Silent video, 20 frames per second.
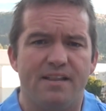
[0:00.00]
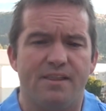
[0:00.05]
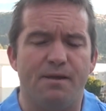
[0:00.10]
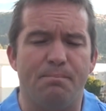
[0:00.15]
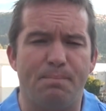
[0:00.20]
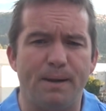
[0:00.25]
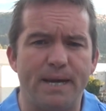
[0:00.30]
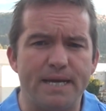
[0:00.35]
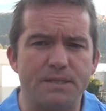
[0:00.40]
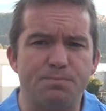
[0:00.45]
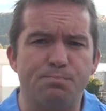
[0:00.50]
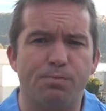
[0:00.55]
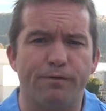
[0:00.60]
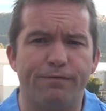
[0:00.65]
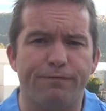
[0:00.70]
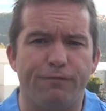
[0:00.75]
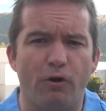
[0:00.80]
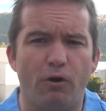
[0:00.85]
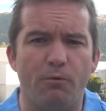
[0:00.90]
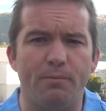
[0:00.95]
The best
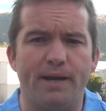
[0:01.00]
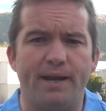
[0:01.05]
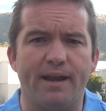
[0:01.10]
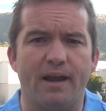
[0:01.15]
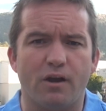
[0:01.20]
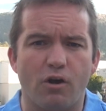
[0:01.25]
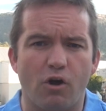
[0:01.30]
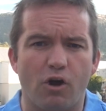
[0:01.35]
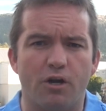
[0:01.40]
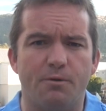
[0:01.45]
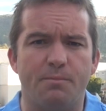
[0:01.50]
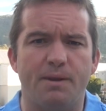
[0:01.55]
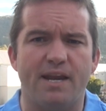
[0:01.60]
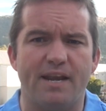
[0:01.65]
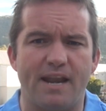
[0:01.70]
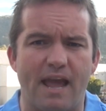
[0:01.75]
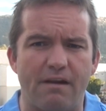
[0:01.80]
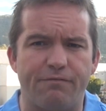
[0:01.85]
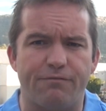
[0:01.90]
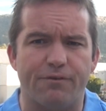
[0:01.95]
performing economy
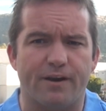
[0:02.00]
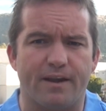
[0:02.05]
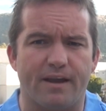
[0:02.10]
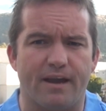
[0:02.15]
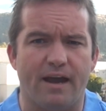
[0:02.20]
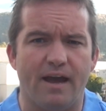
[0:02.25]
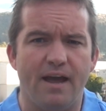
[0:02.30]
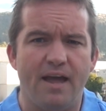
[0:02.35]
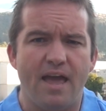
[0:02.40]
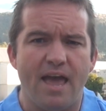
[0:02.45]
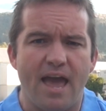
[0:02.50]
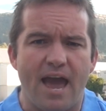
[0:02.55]
in Africa.